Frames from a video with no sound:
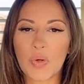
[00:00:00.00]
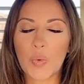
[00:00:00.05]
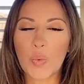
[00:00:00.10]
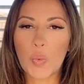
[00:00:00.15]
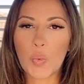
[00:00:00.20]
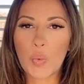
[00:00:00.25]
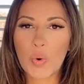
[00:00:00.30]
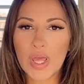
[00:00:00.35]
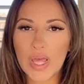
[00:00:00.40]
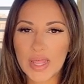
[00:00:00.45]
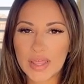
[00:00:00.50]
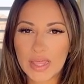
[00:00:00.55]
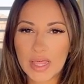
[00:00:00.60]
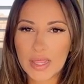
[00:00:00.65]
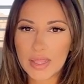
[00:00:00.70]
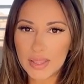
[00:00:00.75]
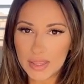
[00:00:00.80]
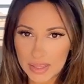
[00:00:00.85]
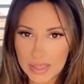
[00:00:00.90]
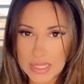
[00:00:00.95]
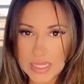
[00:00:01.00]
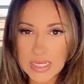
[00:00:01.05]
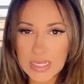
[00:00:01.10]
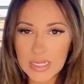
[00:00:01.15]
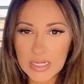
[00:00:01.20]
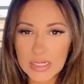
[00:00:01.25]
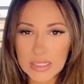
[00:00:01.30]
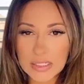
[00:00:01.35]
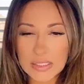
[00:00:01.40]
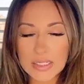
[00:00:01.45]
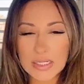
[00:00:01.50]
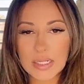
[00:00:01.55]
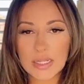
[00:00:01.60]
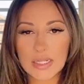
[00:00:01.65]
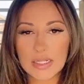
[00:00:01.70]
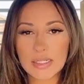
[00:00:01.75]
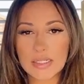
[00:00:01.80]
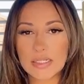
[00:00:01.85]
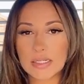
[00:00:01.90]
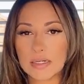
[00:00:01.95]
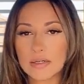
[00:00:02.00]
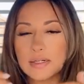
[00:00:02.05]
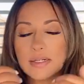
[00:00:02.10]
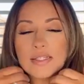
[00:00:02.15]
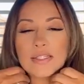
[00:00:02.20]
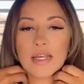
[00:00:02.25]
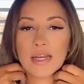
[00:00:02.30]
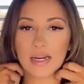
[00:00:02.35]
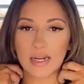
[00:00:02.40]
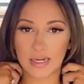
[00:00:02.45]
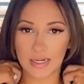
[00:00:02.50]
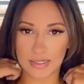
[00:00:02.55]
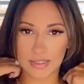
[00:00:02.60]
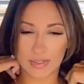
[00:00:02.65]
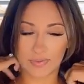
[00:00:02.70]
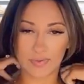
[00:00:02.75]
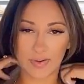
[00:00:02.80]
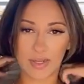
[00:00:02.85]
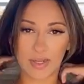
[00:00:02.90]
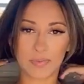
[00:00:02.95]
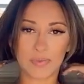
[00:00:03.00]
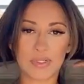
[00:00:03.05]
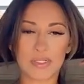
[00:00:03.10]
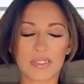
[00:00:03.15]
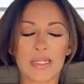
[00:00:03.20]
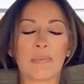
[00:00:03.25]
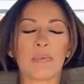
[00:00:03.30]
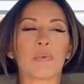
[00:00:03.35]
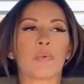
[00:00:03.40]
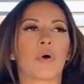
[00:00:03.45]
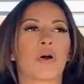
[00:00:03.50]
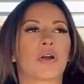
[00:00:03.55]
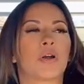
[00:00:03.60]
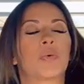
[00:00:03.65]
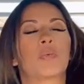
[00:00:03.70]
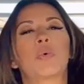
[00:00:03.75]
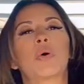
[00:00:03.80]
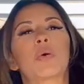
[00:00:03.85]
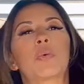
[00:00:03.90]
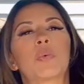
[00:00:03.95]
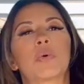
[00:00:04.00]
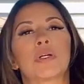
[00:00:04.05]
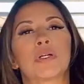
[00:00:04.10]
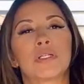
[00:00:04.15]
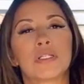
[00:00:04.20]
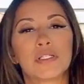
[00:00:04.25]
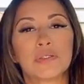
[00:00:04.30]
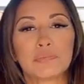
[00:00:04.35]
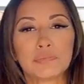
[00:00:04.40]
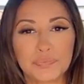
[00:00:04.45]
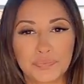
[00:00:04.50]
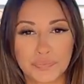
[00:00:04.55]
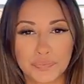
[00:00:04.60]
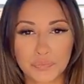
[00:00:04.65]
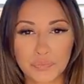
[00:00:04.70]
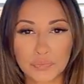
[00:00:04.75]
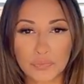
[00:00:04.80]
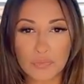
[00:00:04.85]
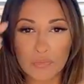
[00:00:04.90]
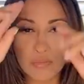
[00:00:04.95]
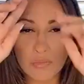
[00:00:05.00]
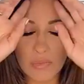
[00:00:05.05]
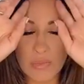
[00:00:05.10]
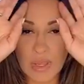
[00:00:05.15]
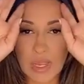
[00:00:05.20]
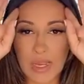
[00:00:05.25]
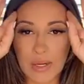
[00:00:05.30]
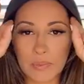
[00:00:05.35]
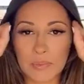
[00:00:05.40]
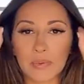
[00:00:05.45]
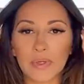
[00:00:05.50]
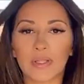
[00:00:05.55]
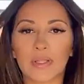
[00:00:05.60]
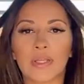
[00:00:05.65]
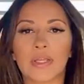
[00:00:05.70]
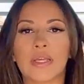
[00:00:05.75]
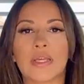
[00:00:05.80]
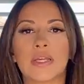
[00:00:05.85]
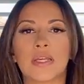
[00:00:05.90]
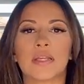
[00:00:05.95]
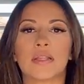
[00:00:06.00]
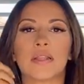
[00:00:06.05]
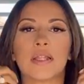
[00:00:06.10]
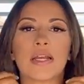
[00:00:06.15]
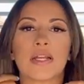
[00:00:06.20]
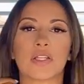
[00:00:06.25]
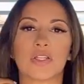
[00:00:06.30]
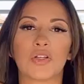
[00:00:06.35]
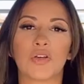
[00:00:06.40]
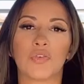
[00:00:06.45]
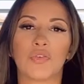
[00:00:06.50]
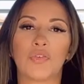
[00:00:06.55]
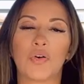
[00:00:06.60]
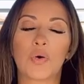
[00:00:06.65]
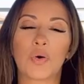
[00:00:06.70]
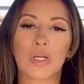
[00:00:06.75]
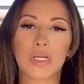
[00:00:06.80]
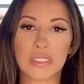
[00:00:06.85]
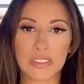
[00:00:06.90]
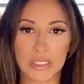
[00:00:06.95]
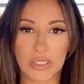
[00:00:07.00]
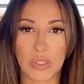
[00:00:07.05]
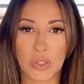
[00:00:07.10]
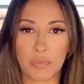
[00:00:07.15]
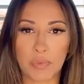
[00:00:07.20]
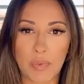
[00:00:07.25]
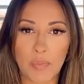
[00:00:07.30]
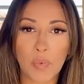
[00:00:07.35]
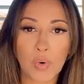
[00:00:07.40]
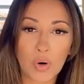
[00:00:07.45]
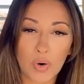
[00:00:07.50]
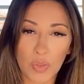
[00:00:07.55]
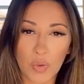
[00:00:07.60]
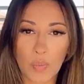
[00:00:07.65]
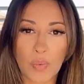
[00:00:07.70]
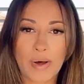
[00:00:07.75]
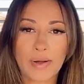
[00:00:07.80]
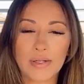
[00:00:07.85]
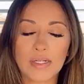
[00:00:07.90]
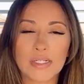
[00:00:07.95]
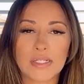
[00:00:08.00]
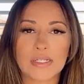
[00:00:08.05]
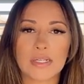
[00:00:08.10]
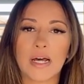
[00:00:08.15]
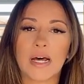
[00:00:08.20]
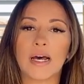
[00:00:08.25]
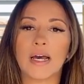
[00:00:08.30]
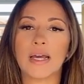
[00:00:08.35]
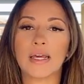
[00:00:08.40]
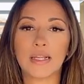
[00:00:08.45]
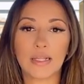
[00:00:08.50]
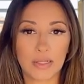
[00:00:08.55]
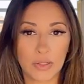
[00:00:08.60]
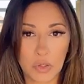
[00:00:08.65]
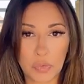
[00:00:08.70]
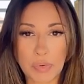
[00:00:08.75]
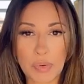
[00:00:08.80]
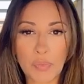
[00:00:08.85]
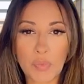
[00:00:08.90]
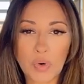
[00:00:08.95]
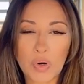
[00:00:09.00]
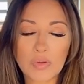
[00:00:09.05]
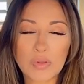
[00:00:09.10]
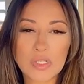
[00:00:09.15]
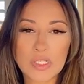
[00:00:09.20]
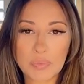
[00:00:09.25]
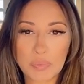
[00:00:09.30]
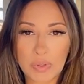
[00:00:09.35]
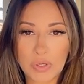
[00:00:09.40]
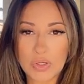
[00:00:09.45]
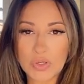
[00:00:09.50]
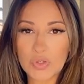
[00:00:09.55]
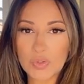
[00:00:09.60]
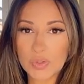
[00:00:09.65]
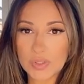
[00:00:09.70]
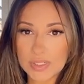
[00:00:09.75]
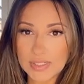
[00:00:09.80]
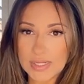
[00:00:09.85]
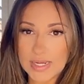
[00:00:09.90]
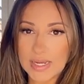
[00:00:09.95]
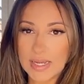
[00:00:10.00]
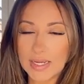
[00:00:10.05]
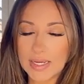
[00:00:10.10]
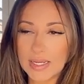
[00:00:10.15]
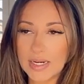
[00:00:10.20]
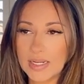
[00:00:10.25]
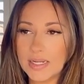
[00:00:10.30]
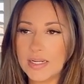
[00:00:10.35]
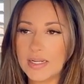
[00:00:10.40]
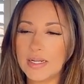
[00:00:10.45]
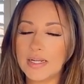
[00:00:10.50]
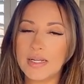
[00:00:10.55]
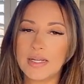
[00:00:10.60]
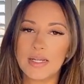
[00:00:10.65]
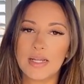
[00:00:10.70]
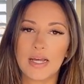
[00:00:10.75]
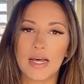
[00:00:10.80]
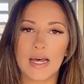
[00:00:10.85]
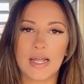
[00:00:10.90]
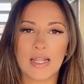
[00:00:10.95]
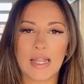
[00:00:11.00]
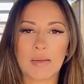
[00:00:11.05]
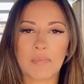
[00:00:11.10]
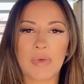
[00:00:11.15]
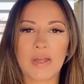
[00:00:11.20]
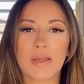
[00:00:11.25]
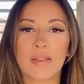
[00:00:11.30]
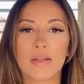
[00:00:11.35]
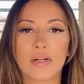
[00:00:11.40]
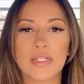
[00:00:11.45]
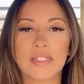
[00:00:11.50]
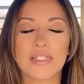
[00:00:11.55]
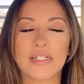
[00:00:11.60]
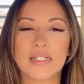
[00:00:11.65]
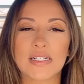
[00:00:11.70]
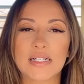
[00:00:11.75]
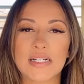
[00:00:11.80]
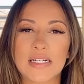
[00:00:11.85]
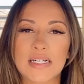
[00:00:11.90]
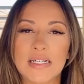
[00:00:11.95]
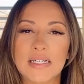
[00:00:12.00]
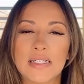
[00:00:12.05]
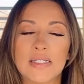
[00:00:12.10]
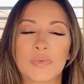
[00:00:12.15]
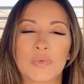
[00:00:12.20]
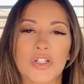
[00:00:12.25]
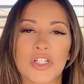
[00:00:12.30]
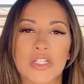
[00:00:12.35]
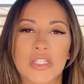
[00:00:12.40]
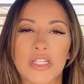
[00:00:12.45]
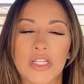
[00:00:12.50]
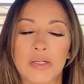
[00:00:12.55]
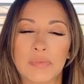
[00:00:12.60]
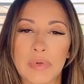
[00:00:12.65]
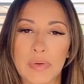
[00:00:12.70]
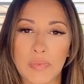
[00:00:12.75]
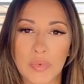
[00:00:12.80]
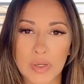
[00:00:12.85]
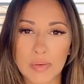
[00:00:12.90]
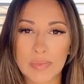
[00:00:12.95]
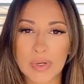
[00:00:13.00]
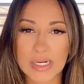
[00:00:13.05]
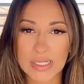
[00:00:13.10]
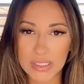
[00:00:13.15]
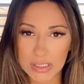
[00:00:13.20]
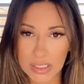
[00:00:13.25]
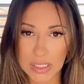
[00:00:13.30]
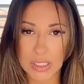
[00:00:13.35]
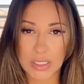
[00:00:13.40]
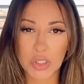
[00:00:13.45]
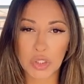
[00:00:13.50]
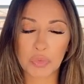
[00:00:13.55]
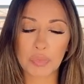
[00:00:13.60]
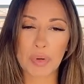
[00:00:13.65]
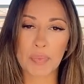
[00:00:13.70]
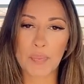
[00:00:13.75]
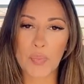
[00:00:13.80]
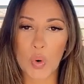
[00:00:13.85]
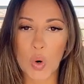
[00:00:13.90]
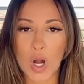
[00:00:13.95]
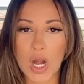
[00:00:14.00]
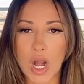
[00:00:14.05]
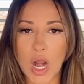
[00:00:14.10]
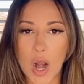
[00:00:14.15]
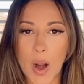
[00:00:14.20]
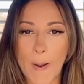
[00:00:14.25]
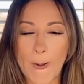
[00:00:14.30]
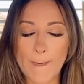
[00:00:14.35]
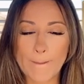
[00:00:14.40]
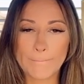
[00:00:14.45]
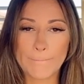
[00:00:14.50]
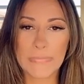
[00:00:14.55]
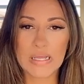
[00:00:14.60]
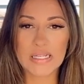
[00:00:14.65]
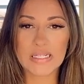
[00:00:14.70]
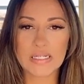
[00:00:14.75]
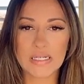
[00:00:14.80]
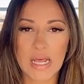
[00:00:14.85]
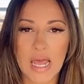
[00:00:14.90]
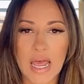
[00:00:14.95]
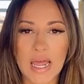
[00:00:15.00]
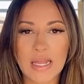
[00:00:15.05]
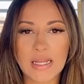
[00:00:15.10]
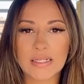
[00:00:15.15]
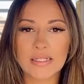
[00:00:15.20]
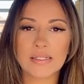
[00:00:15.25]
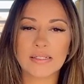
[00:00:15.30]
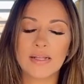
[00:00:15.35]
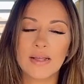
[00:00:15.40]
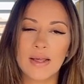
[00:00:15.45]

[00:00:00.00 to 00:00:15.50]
With this series that I developed, this Lemon Water and Woke Words, I really like to focus a little bit more on the wellness side, a little bit more on the spiritual side, unlike my other series, which is a little bit more mindset, a little bit more business.